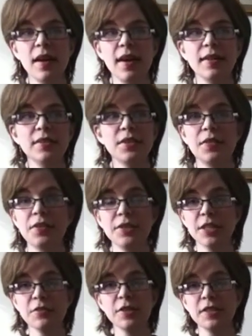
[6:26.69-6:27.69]
And they're
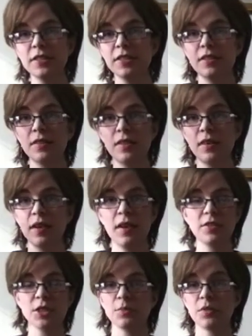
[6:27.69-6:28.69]
different
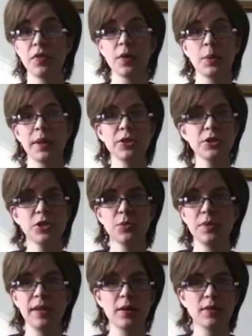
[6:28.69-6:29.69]
in terms of their
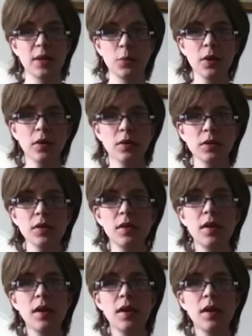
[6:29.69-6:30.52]
relationship to the outside world.